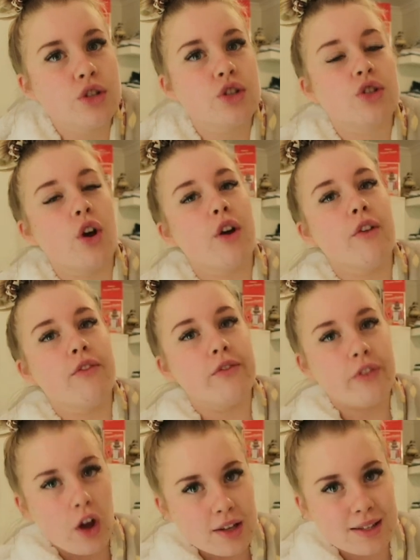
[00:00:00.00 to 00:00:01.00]
So
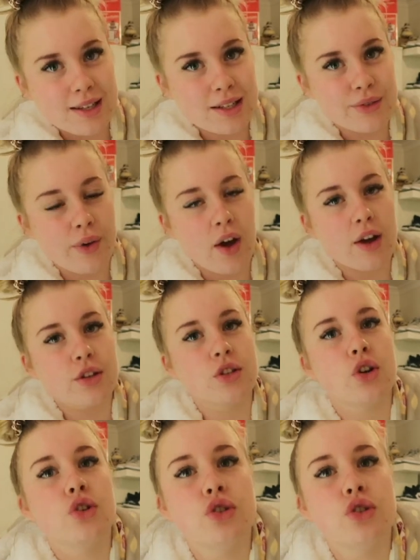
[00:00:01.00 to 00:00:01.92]
first things first,